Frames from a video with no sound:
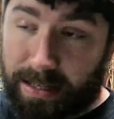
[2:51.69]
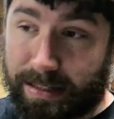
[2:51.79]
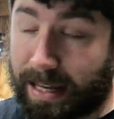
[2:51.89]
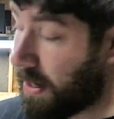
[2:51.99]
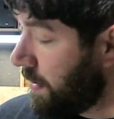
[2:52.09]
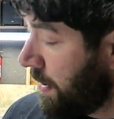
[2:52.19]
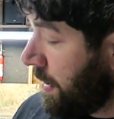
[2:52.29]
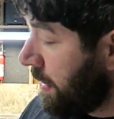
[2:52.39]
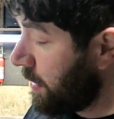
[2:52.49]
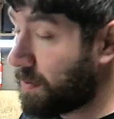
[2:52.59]
Now,
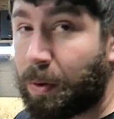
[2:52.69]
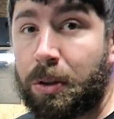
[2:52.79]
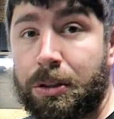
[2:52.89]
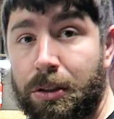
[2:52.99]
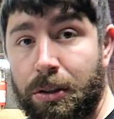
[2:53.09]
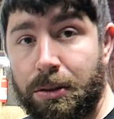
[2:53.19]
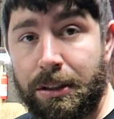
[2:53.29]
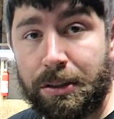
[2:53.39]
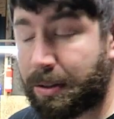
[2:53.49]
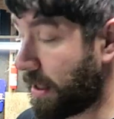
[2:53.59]
there's 4 screws
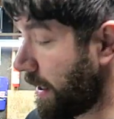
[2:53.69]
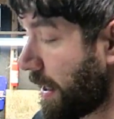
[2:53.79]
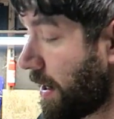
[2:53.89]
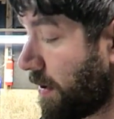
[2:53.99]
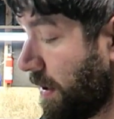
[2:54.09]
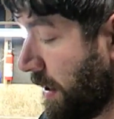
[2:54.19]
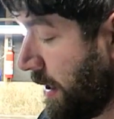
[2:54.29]
that you take out,